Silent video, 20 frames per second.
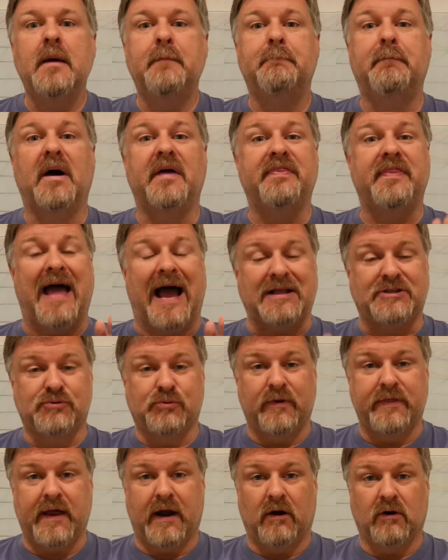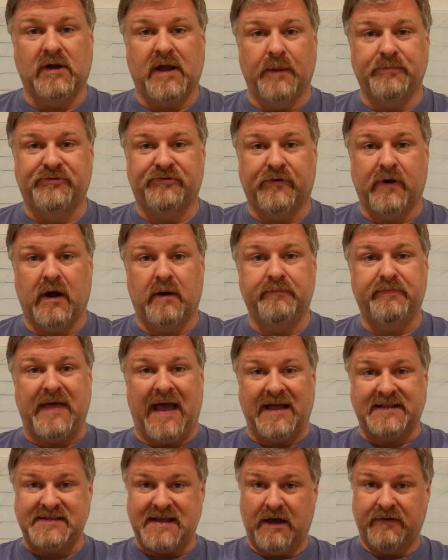But that's where that all comes from.
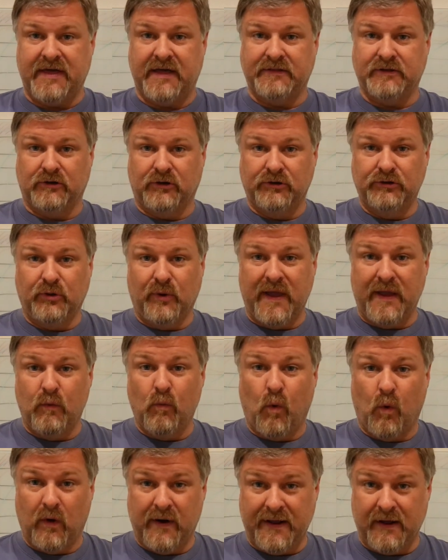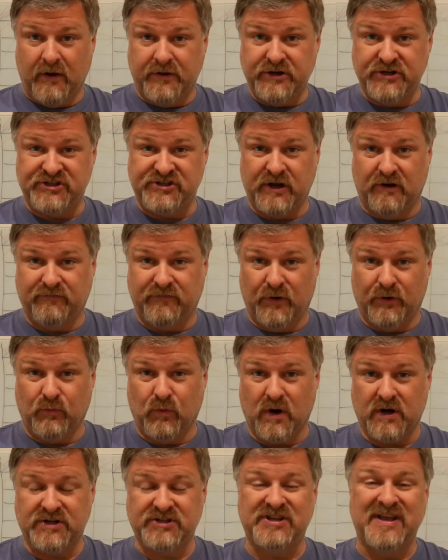That's how that little annoying warning on your cell phone
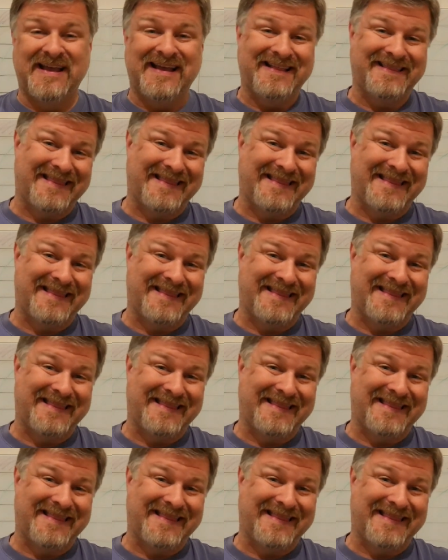works.